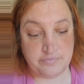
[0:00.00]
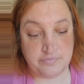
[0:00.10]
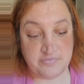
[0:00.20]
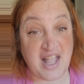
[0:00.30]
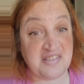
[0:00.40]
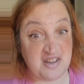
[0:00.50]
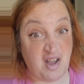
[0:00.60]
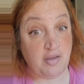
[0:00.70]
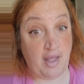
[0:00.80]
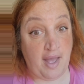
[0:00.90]
That's in all
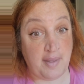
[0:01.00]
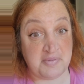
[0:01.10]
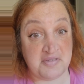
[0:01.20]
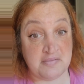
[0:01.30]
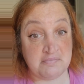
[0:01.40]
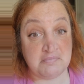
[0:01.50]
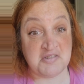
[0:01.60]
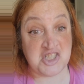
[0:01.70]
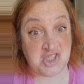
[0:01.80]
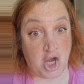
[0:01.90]
caps.
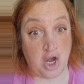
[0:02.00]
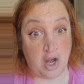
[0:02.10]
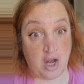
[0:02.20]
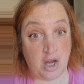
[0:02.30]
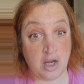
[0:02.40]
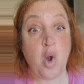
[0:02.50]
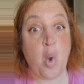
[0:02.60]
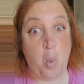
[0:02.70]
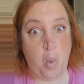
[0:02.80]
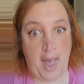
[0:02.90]
Stir
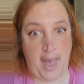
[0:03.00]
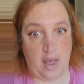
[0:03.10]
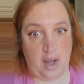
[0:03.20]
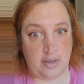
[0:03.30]
well.